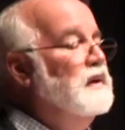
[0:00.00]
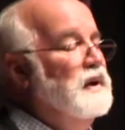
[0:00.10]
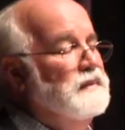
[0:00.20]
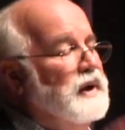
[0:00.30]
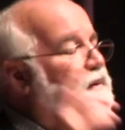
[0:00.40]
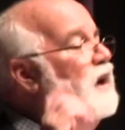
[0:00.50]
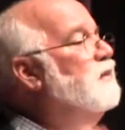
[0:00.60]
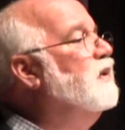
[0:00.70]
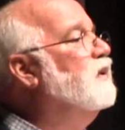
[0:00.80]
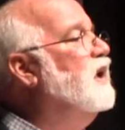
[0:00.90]
And my
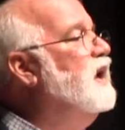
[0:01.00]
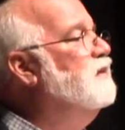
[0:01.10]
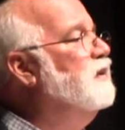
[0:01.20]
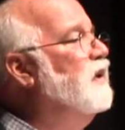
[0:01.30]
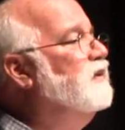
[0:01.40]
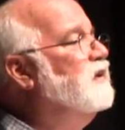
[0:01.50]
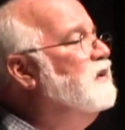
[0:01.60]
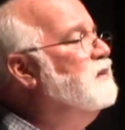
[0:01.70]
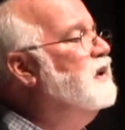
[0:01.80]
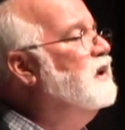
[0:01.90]
grandmother came and
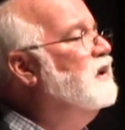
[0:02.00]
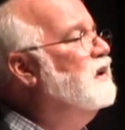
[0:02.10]
rescued me.